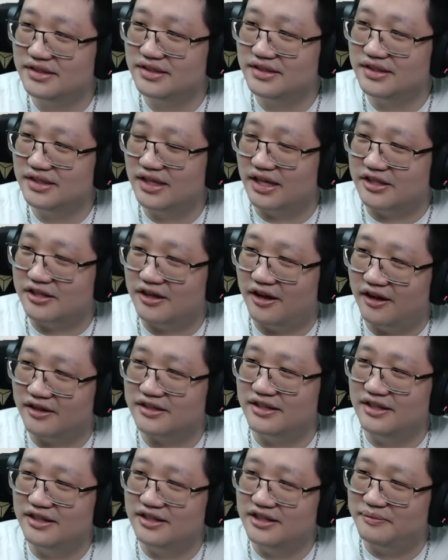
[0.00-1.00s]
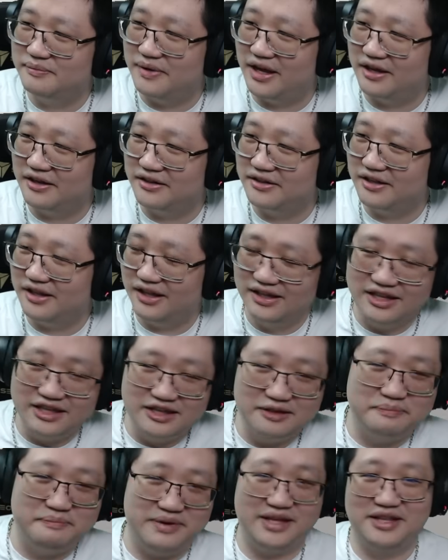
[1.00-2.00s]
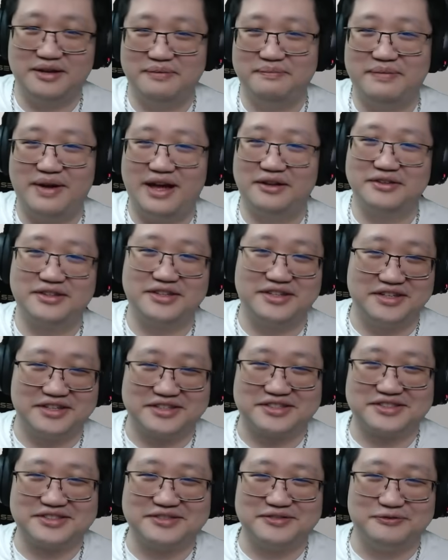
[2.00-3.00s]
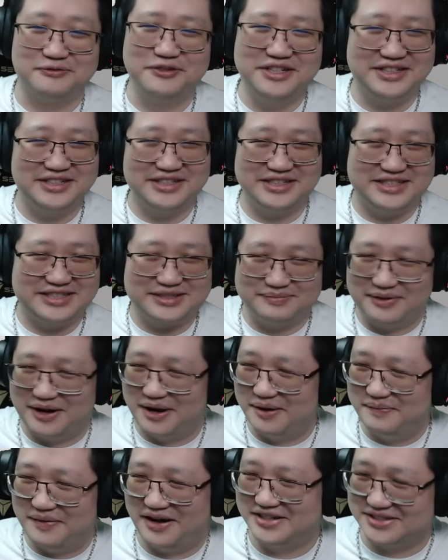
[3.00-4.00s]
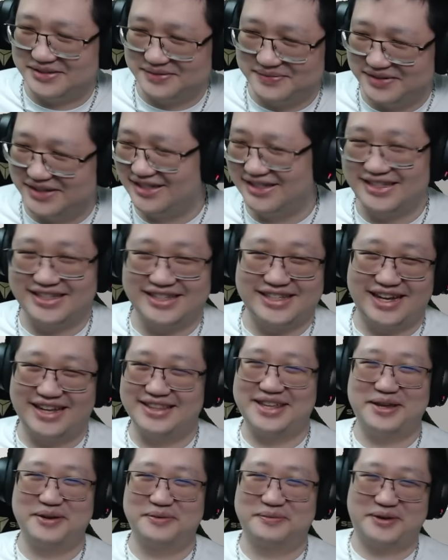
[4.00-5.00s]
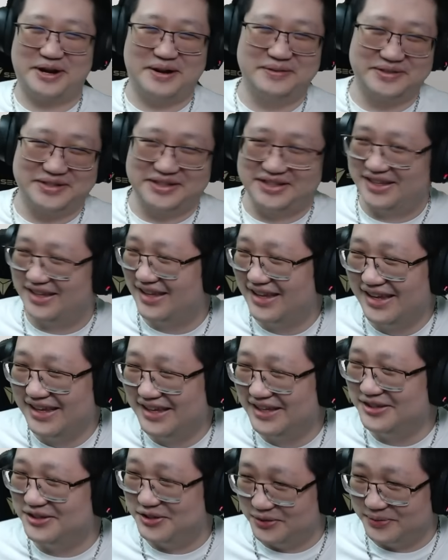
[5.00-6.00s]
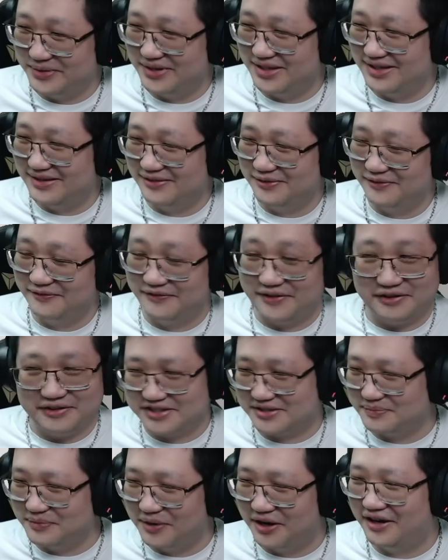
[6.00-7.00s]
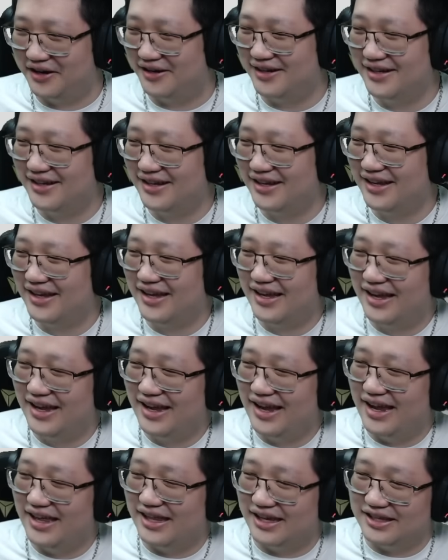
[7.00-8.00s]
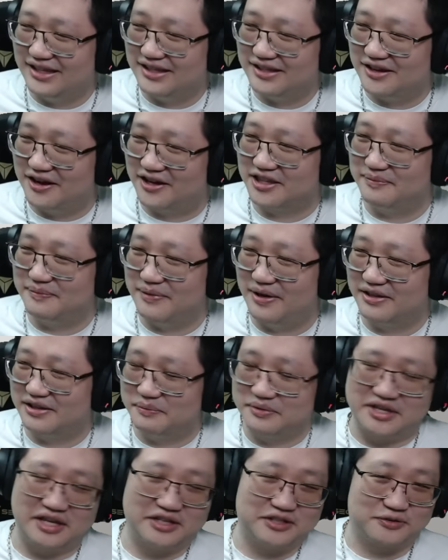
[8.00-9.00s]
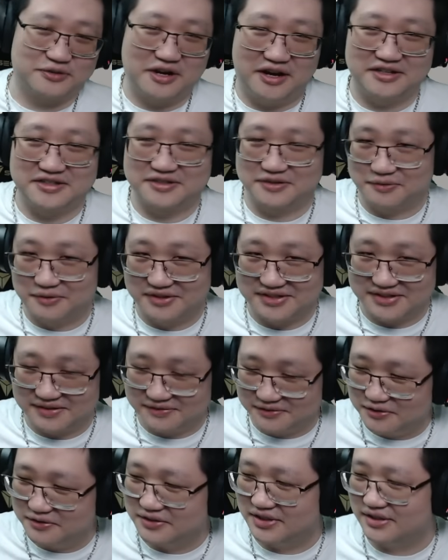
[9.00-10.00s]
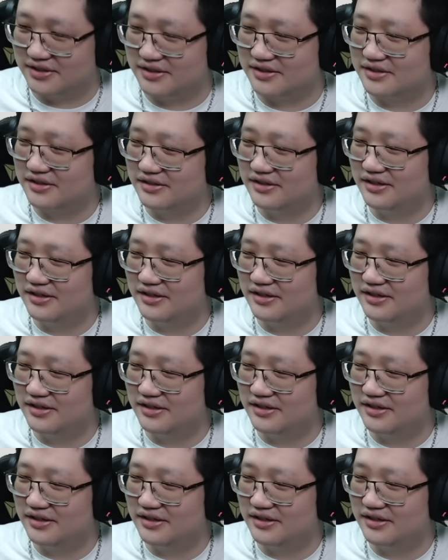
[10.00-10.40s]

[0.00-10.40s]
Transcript: and I talked a little about a little bit about this really small possibility that they'll probably do it, very small. And I talked about the potential consequences of doing this.